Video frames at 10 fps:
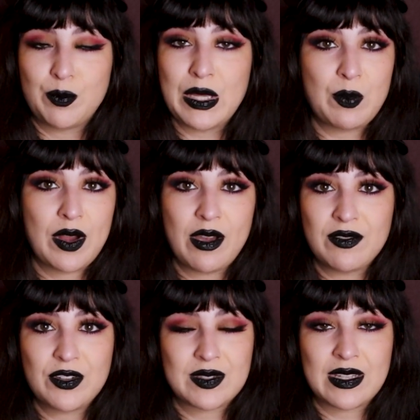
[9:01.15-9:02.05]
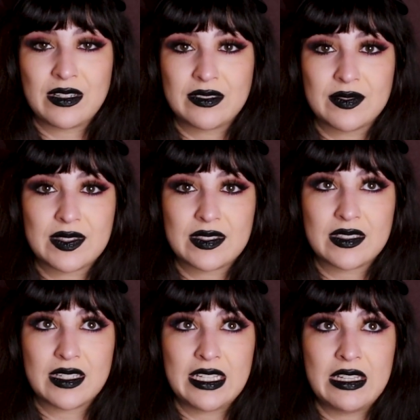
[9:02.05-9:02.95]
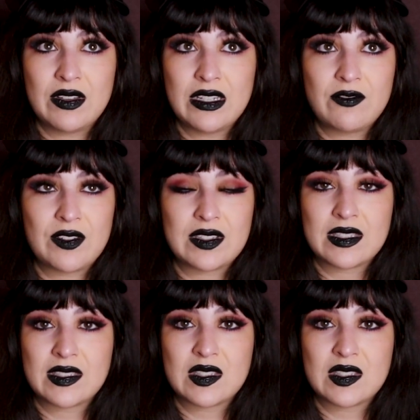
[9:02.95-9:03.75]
Be proud of yourselves, even if it's the